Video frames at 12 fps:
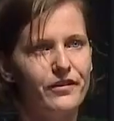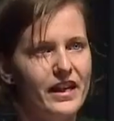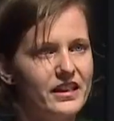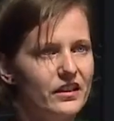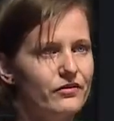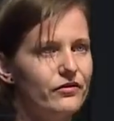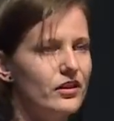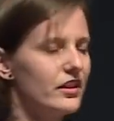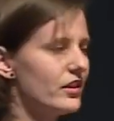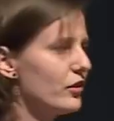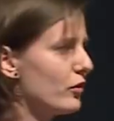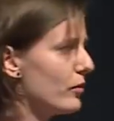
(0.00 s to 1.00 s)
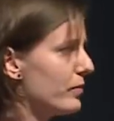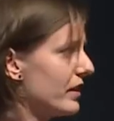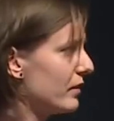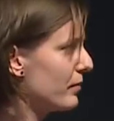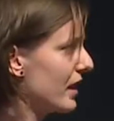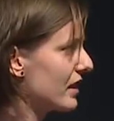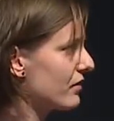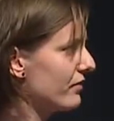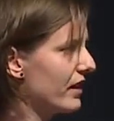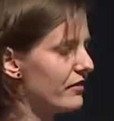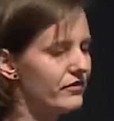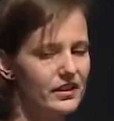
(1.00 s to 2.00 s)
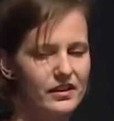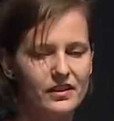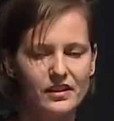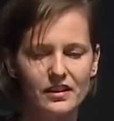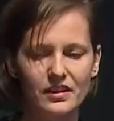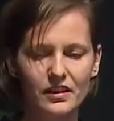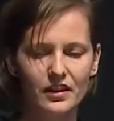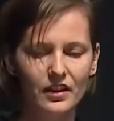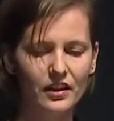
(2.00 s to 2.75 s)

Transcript: fighting for in Europe in the past 5 years,